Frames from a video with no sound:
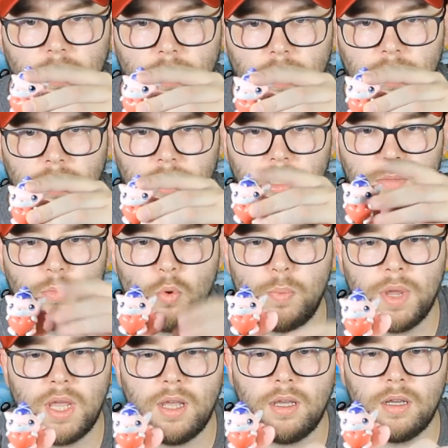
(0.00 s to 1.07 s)
I like the
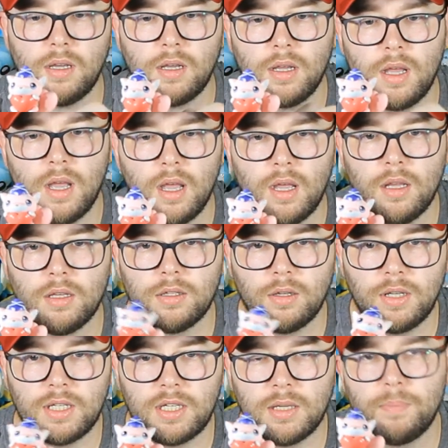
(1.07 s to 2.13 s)
Schmoopy.
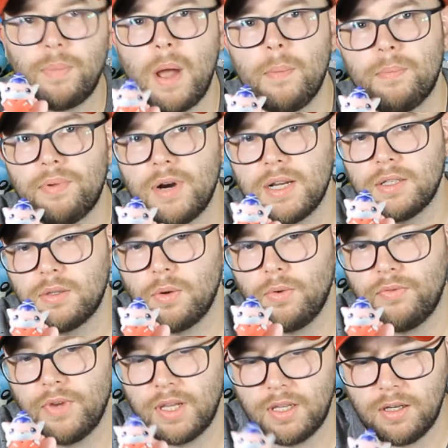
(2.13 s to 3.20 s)
So this is a Bam Presto
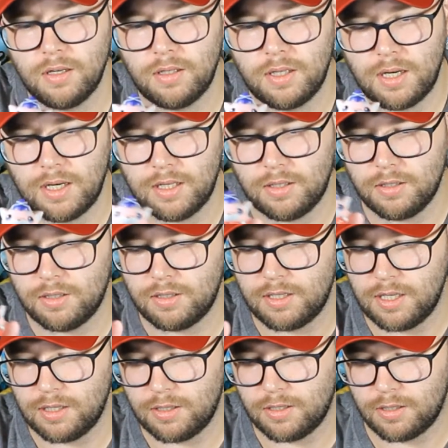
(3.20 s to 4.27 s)
figure, and it just
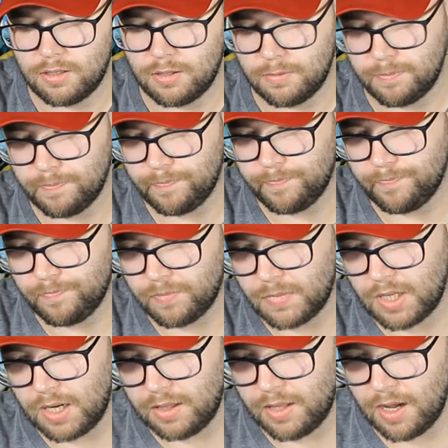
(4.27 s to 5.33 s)
sits
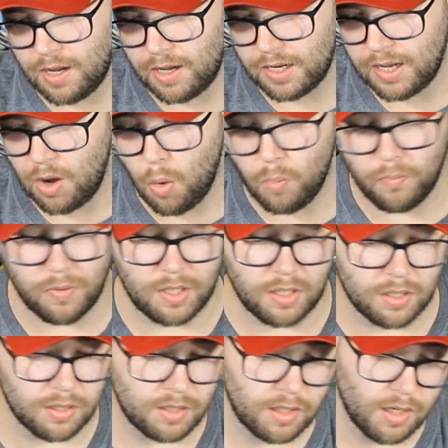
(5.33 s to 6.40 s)
like that. Hopefully you
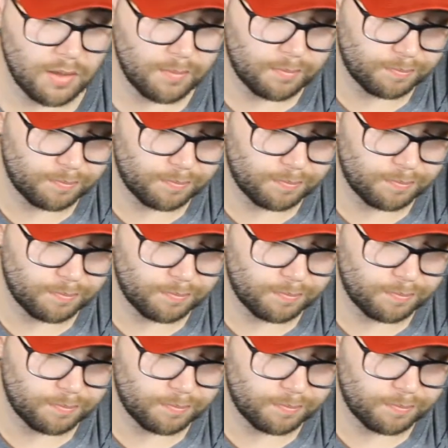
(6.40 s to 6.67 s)
can see that.